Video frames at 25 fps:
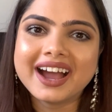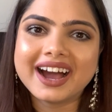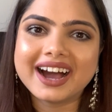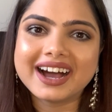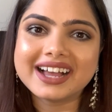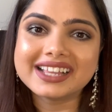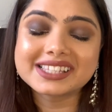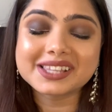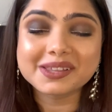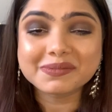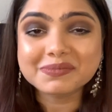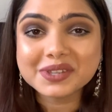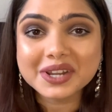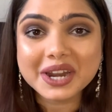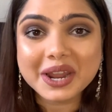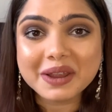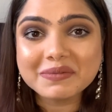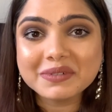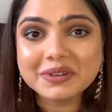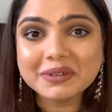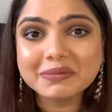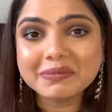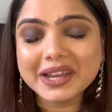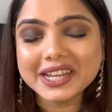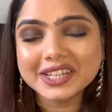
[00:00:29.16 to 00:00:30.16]
subscribed
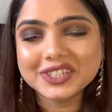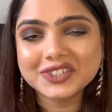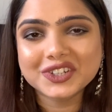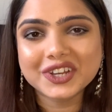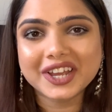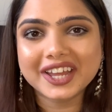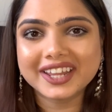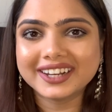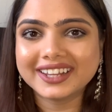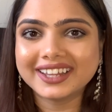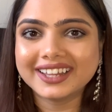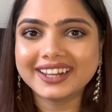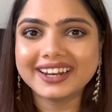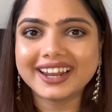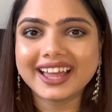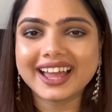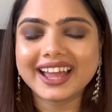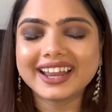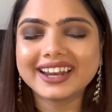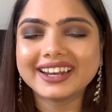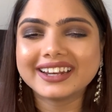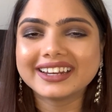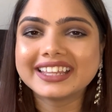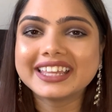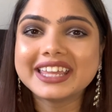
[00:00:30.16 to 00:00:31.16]
to my channel
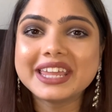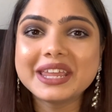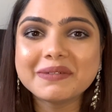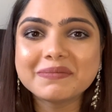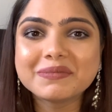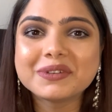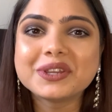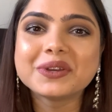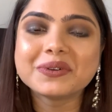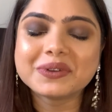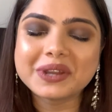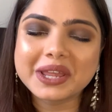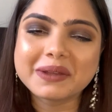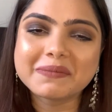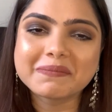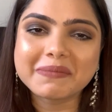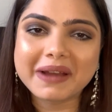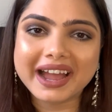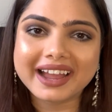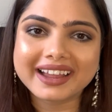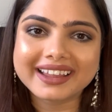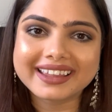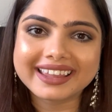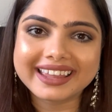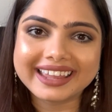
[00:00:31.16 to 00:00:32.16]
and keep tuning
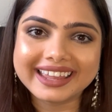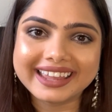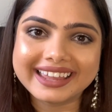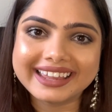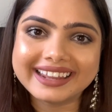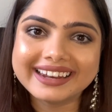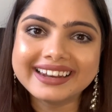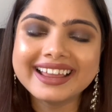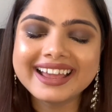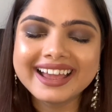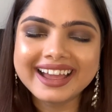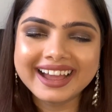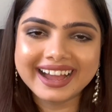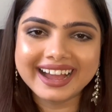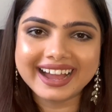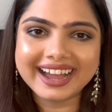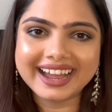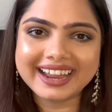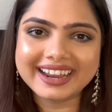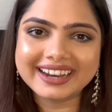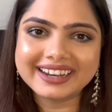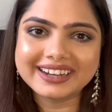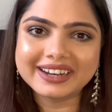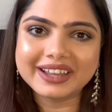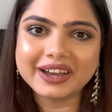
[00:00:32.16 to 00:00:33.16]
back in
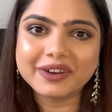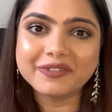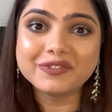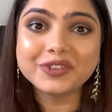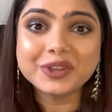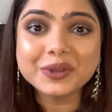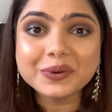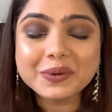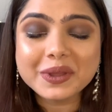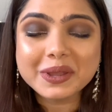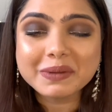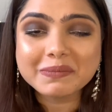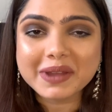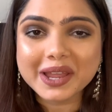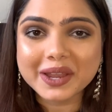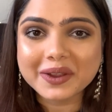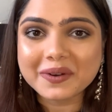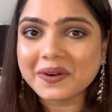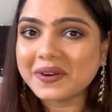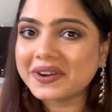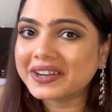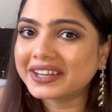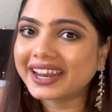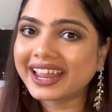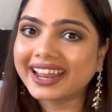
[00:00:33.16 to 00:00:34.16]
and viewing my
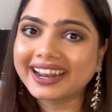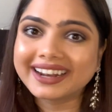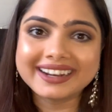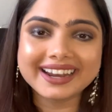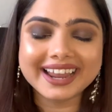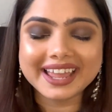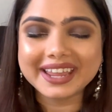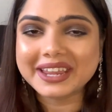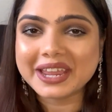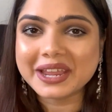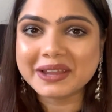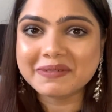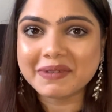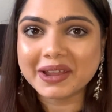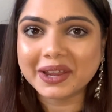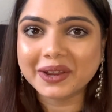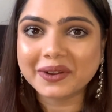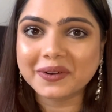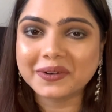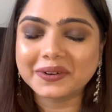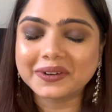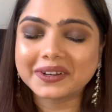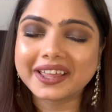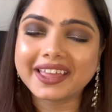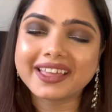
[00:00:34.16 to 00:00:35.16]
content, liking my
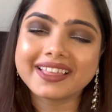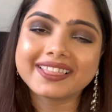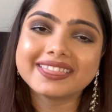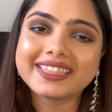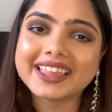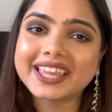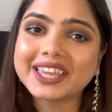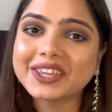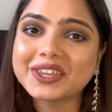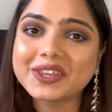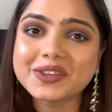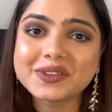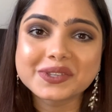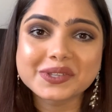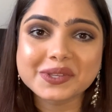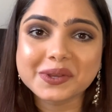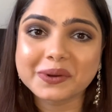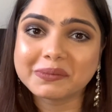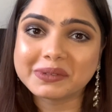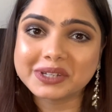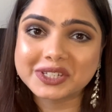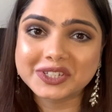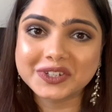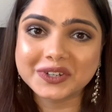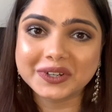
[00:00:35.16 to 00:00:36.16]
content. Thank you so
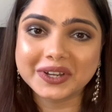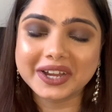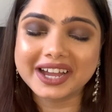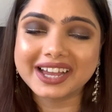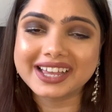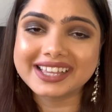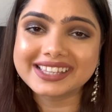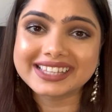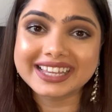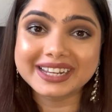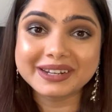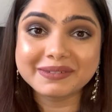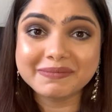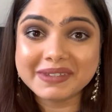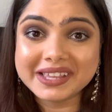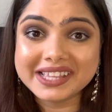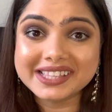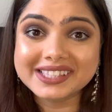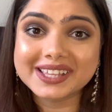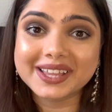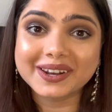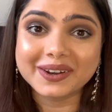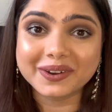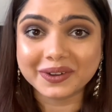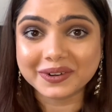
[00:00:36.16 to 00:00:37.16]
much, you guys. It means
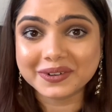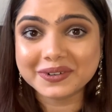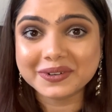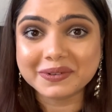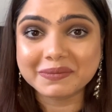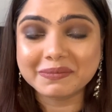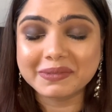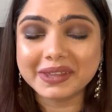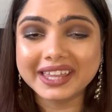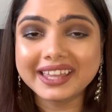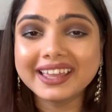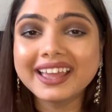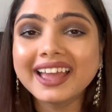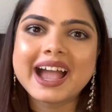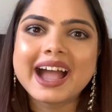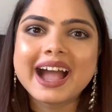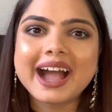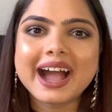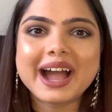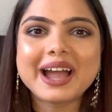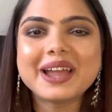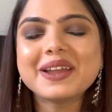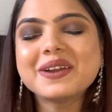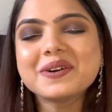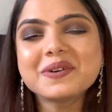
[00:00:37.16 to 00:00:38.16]
a lot to me.
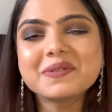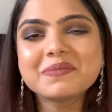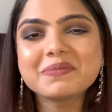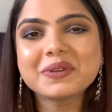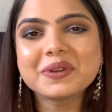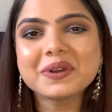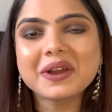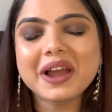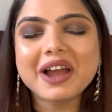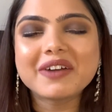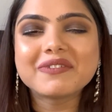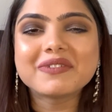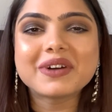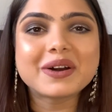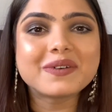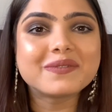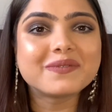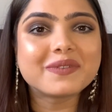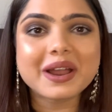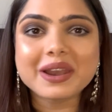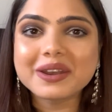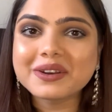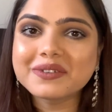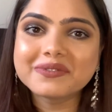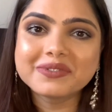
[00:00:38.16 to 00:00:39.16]
I hope you have a
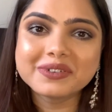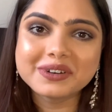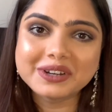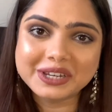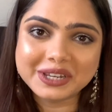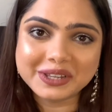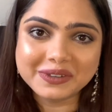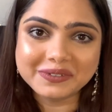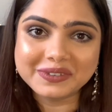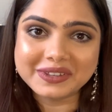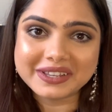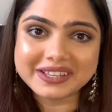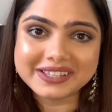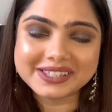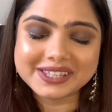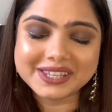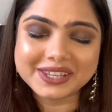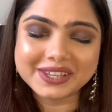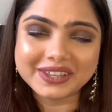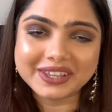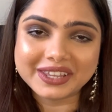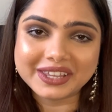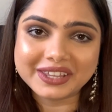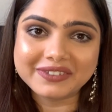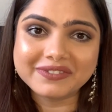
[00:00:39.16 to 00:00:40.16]
wonderful New Year's
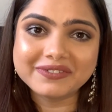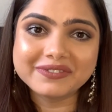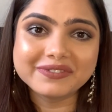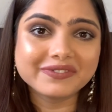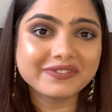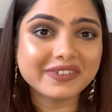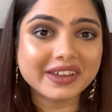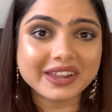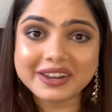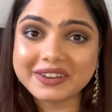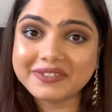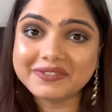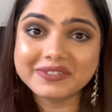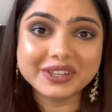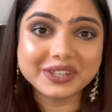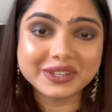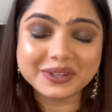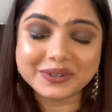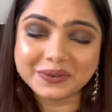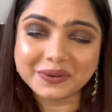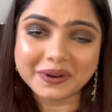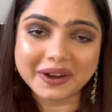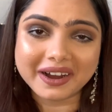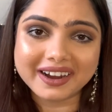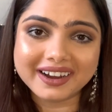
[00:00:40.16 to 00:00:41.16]
Eve wherever
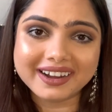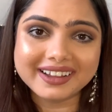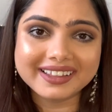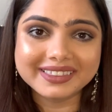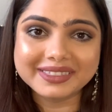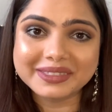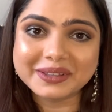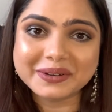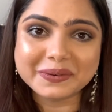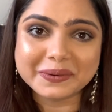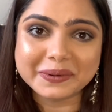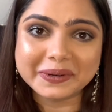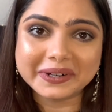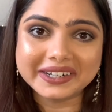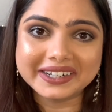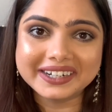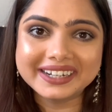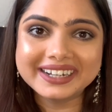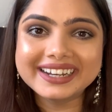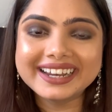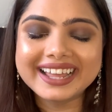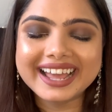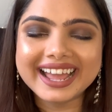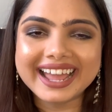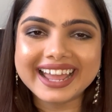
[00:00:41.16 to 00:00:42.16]
you are in the
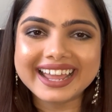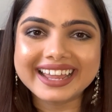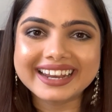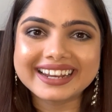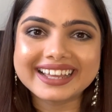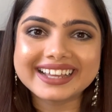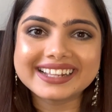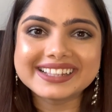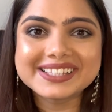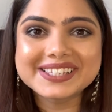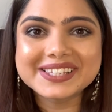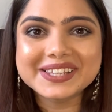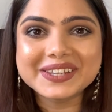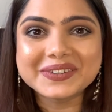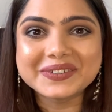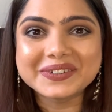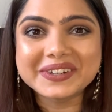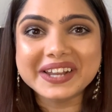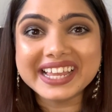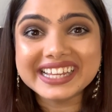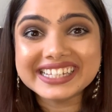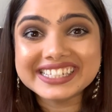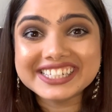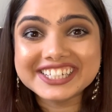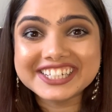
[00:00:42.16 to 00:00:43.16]
world, and I'll see you
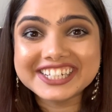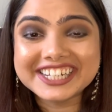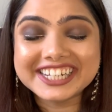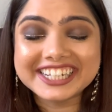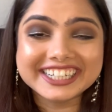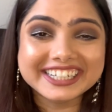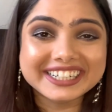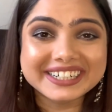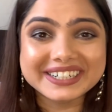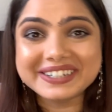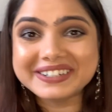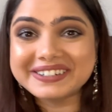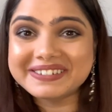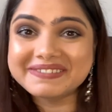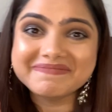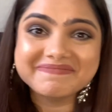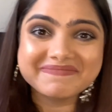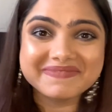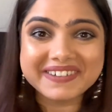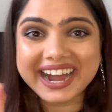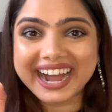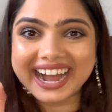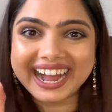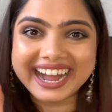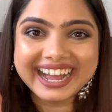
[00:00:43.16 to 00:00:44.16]
next year.
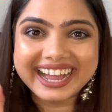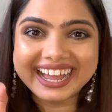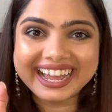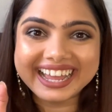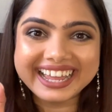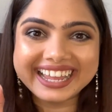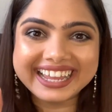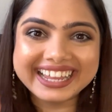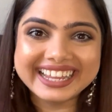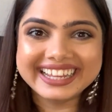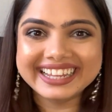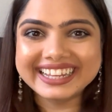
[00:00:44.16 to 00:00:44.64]
Bye.